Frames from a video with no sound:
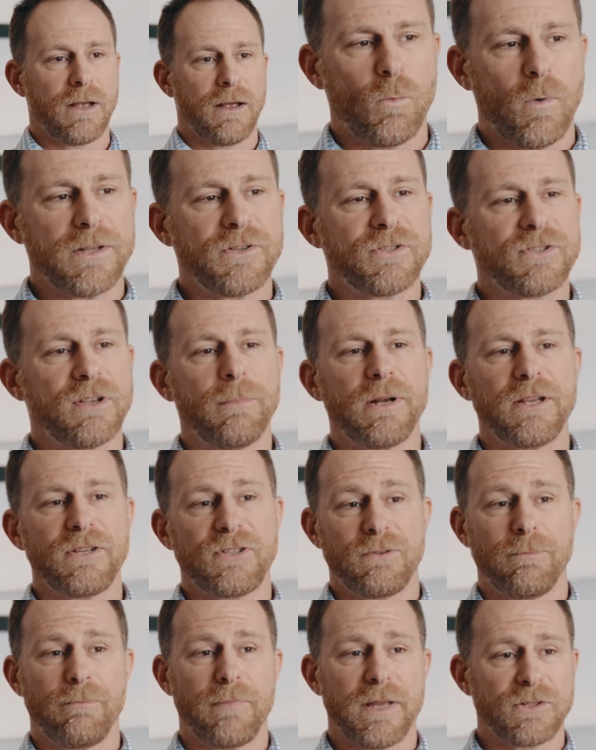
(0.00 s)
When somebody
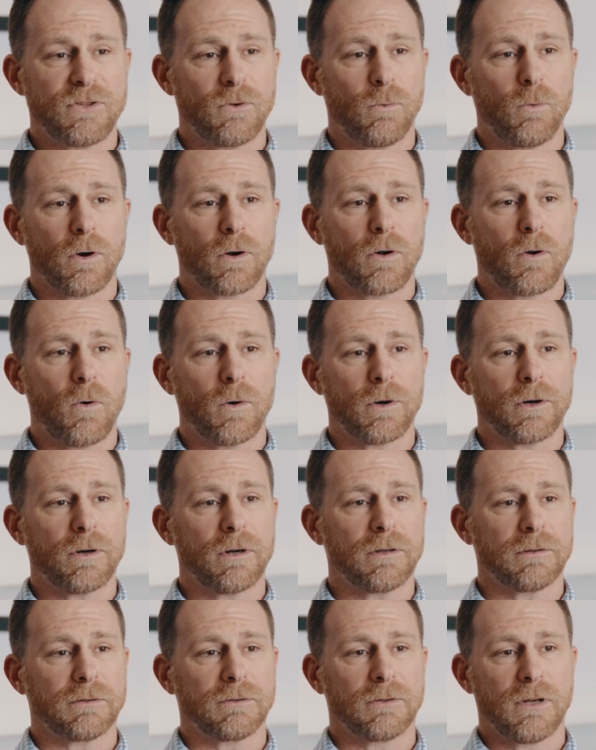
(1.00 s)
submits a work
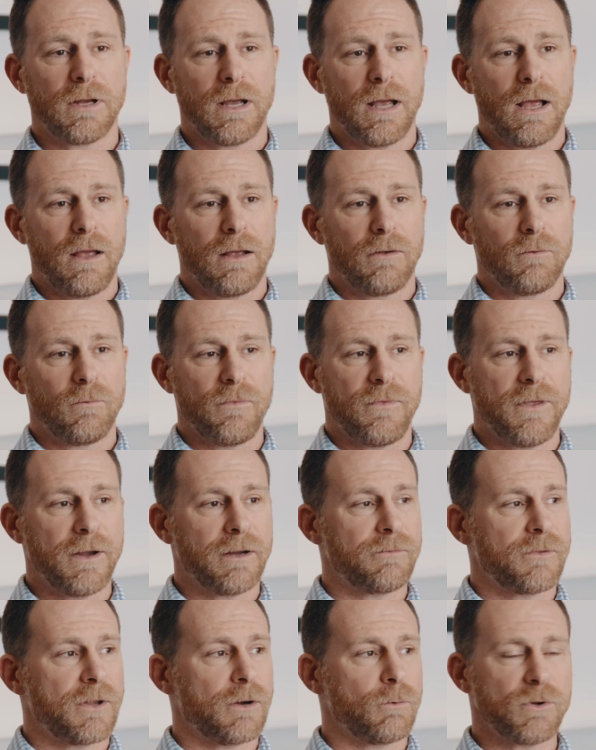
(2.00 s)
order,
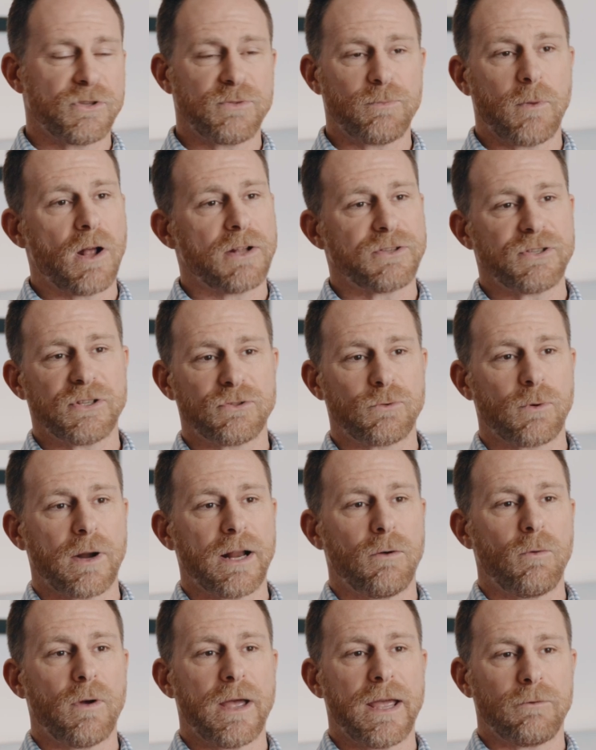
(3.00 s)
their response is right
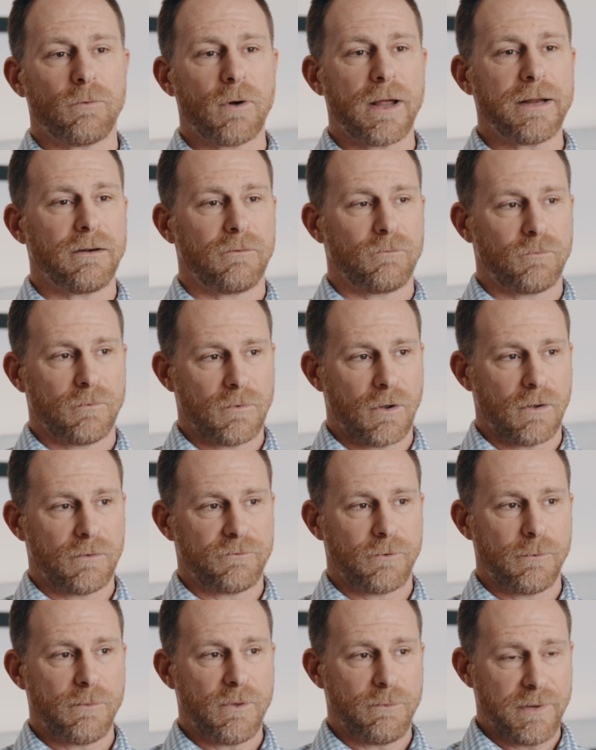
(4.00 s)
away. Right
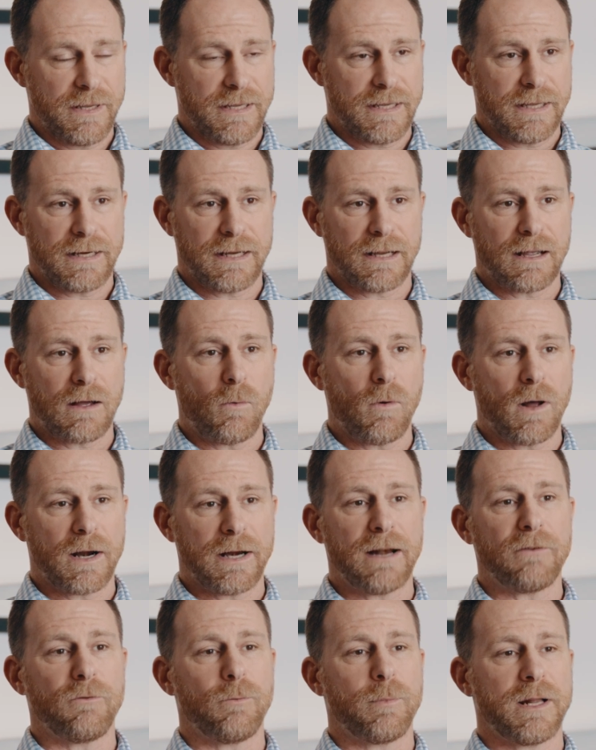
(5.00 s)
from the beginning, I
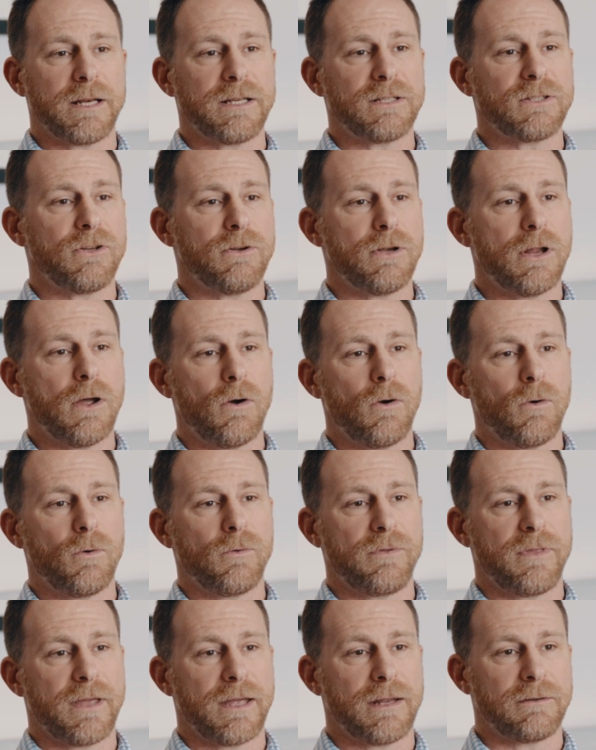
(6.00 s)
wanted everybody to know
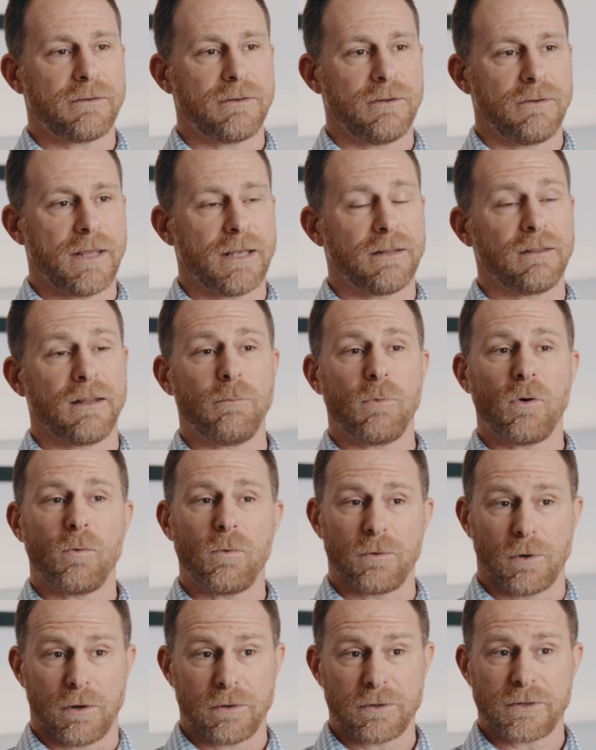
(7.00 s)
that Limble
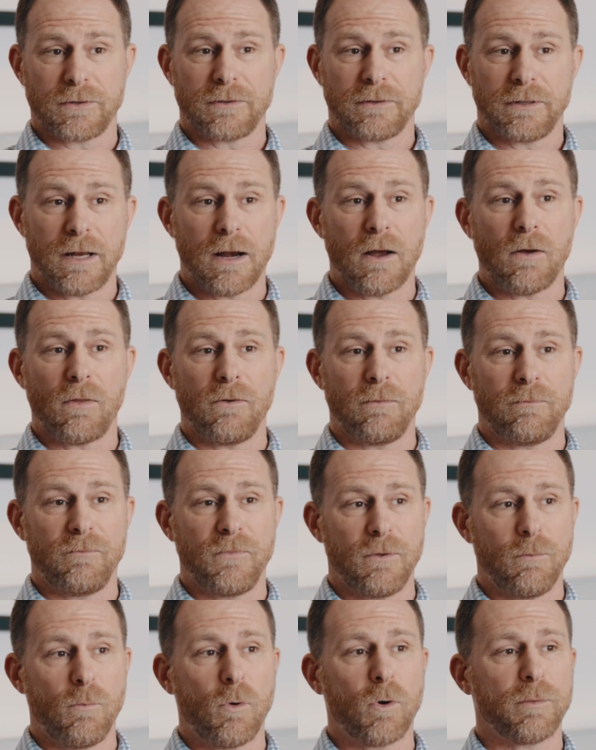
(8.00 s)
worked.
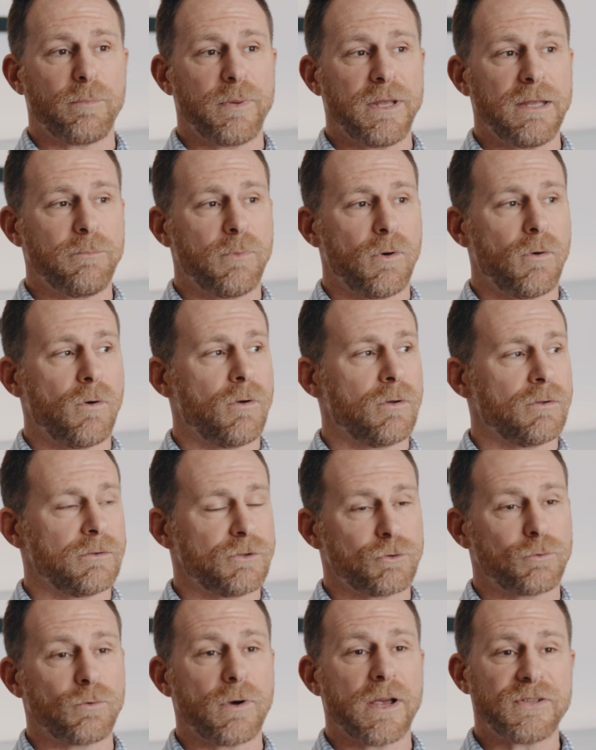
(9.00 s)
The more people
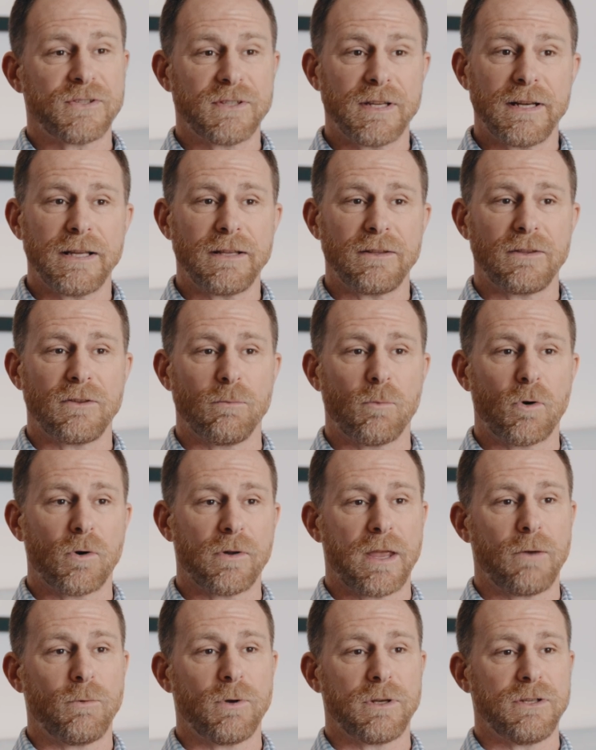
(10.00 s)
trusted it, the more
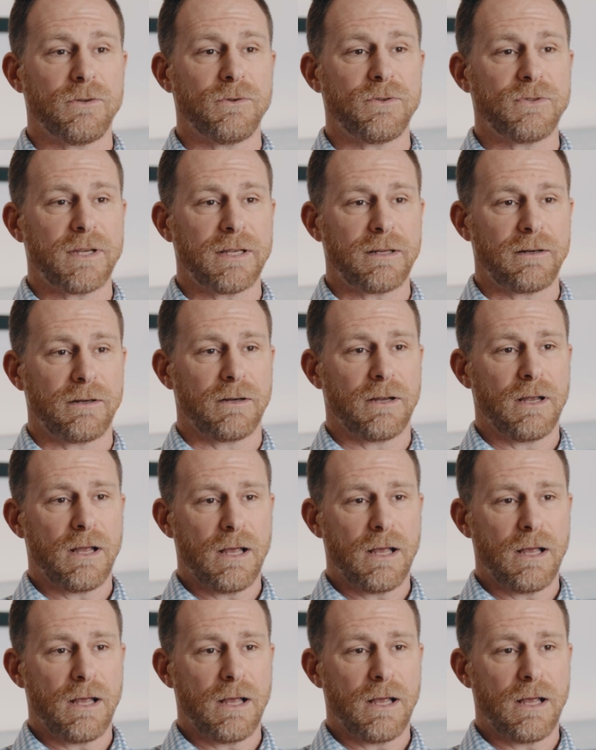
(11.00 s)
they would use it.